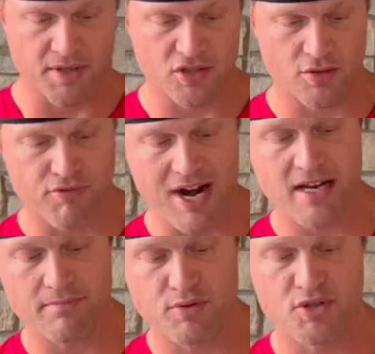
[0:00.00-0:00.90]
Punter
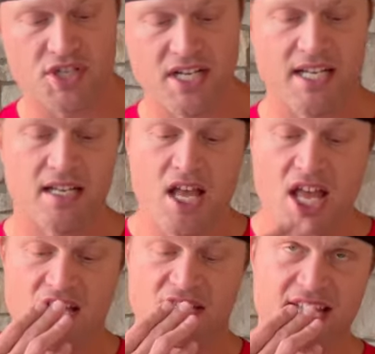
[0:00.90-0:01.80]
Brian
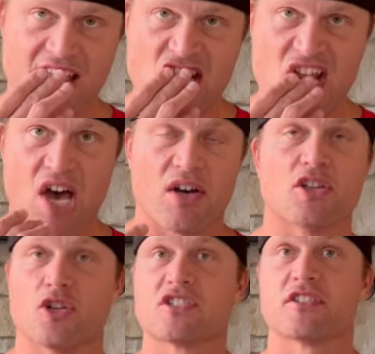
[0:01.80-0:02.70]
Buscini is taken out. It
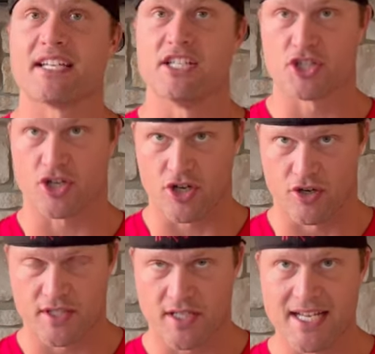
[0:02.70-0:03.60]
looks like he's
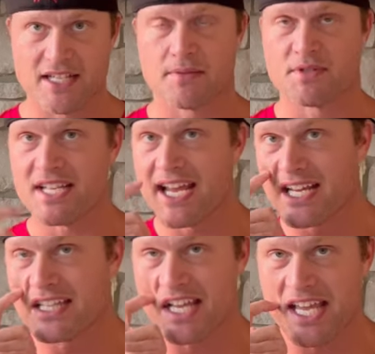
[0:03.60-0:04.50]
hurt. He ends up
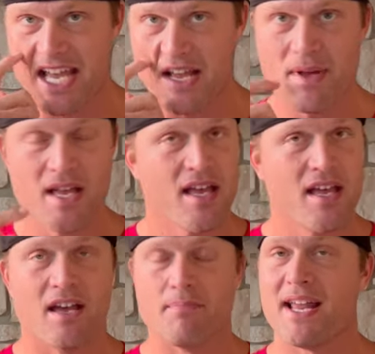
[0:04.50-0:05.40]
staying in the game,
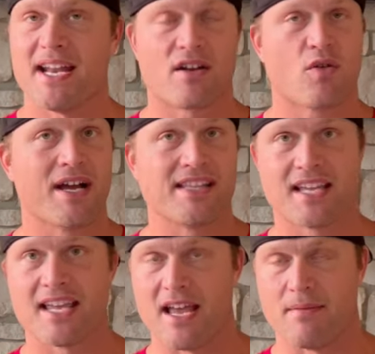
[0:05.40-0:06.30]
and man, he had quite the
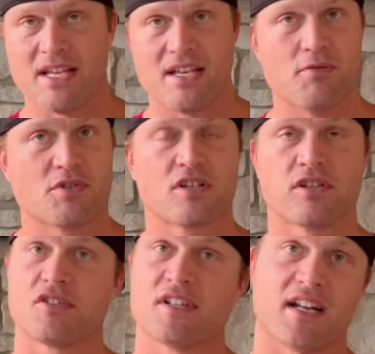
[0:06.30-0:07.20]
game. He was
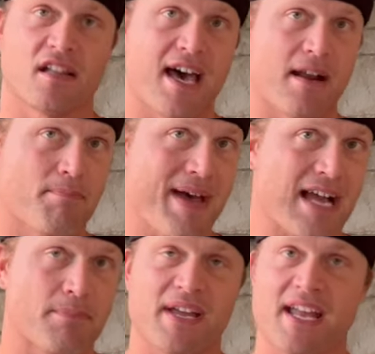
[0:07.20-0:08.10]
clearly in a lot of
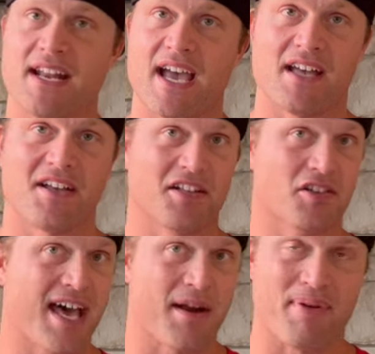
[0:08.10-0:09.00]
back pain, a
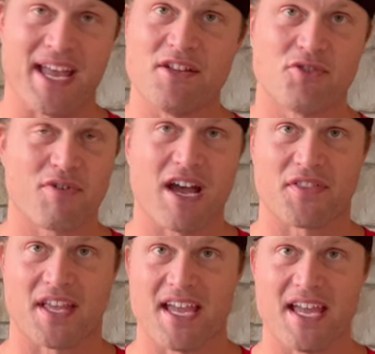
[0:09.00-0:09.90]
lot of pain throughout
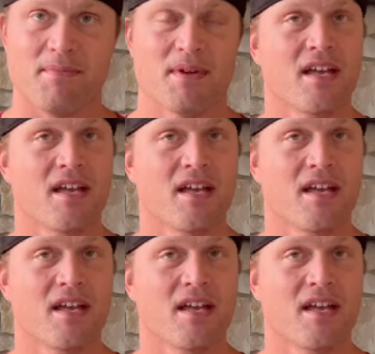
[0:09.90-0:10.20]
the game.